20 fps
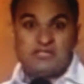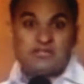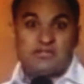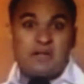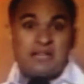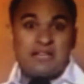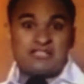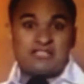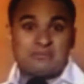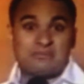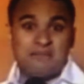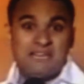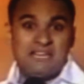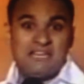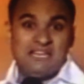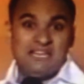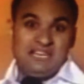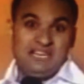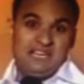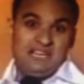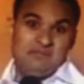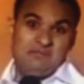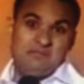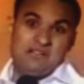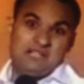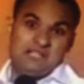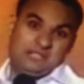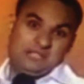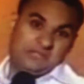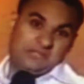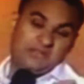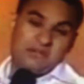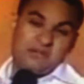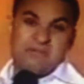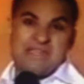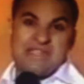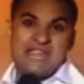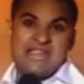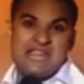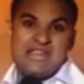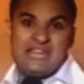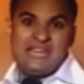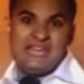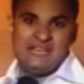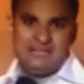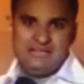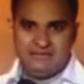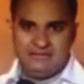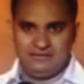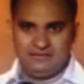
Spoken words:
Trust me, it works for me.